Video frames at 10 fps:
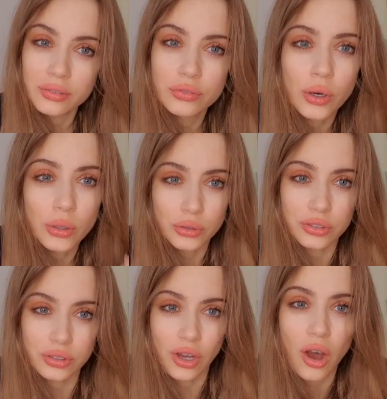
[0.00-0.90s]

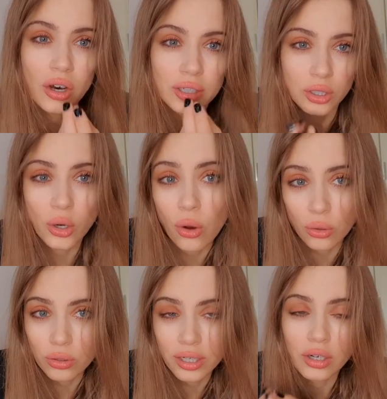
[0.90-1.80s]
focused on a
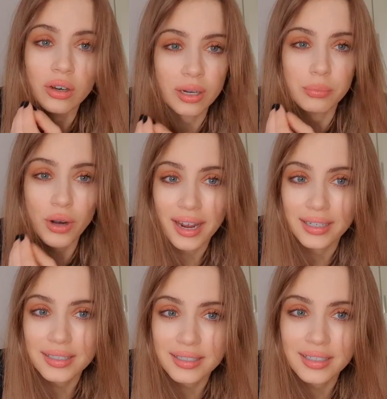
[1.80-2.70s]
goal and on a
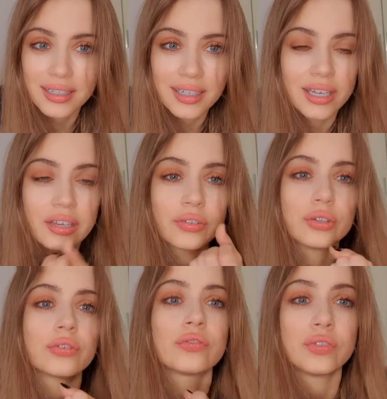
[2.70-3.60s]
prize if
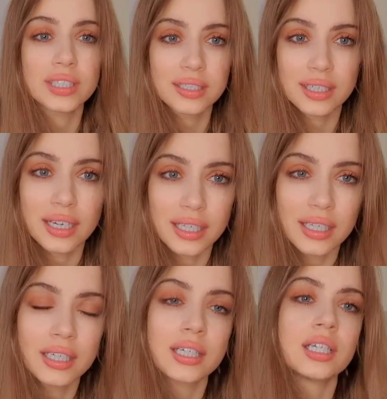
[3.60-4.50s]
you're
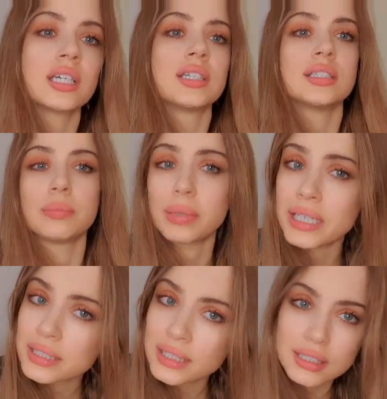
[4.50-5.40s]
physically
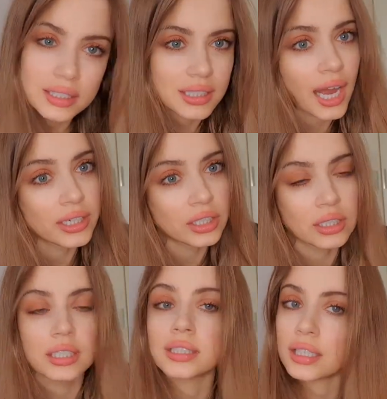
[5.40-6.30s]
depleted,
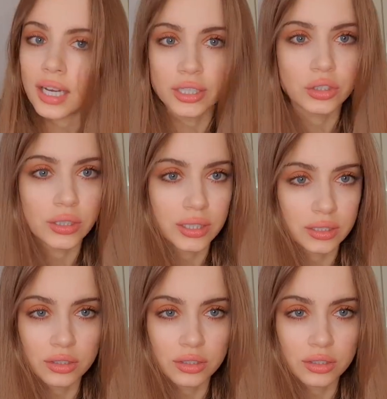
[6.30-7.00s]
tired, dehydrated.